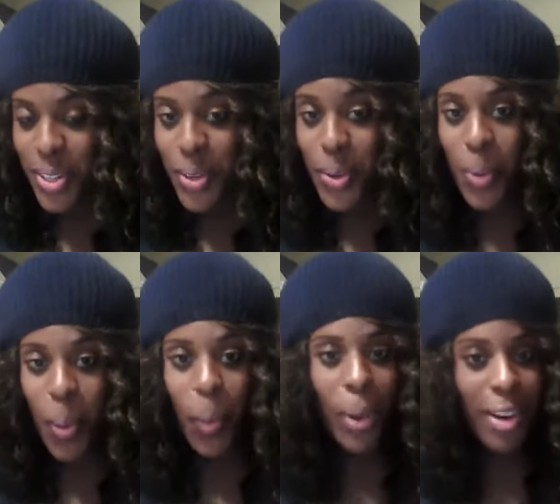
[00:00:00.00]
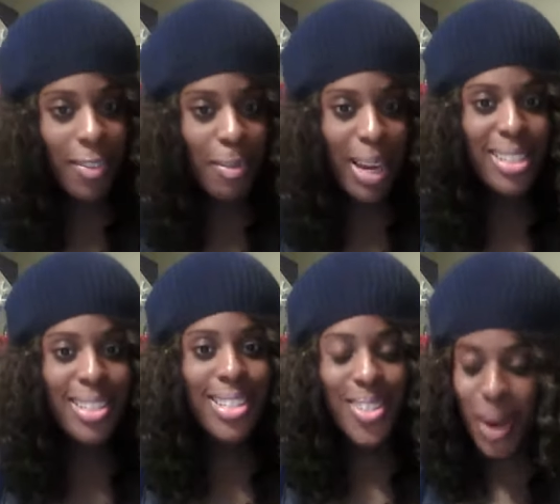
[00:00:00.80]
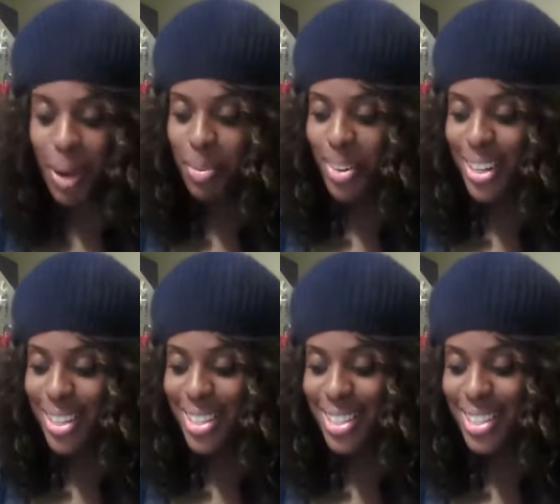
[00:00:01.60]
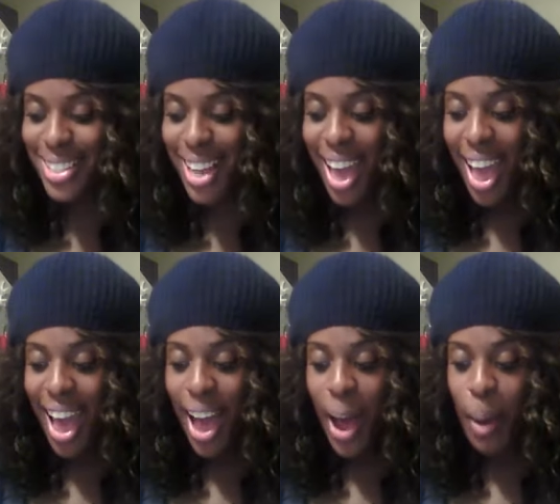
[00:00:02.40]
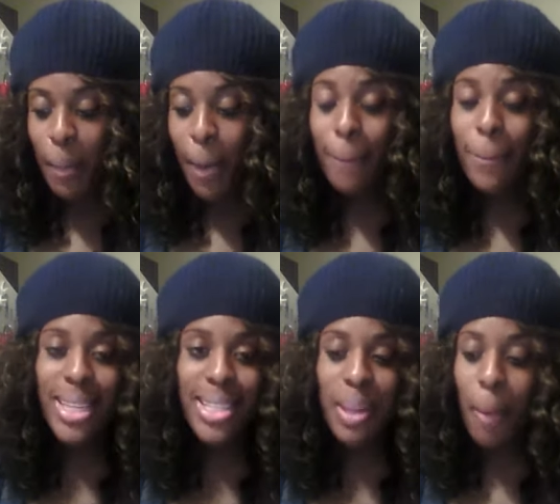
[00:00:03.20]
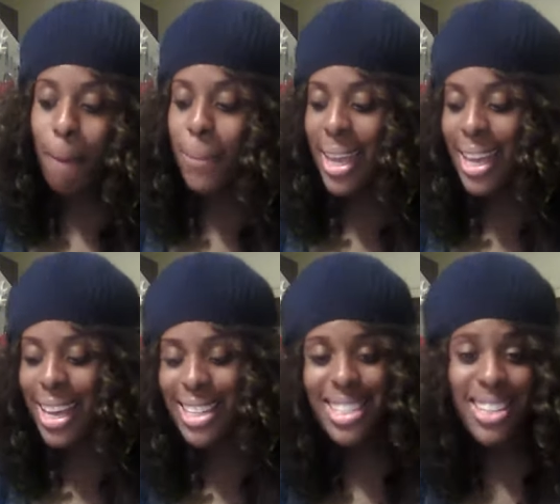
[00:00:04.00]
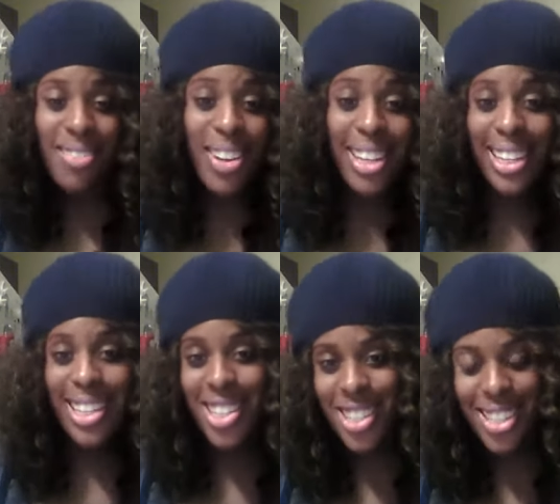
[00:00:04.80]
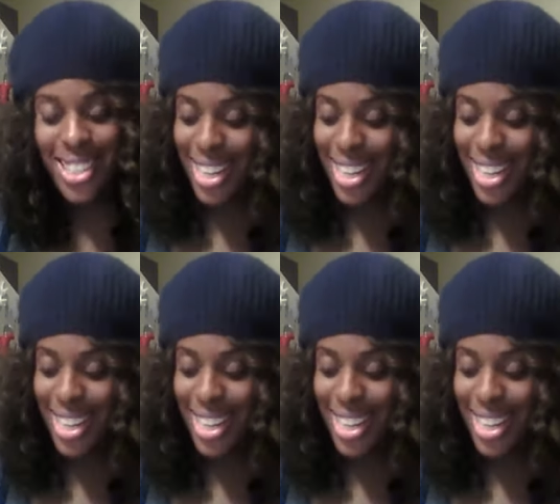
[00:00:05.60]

to one of my subscribers, um, Miss Big Divalicious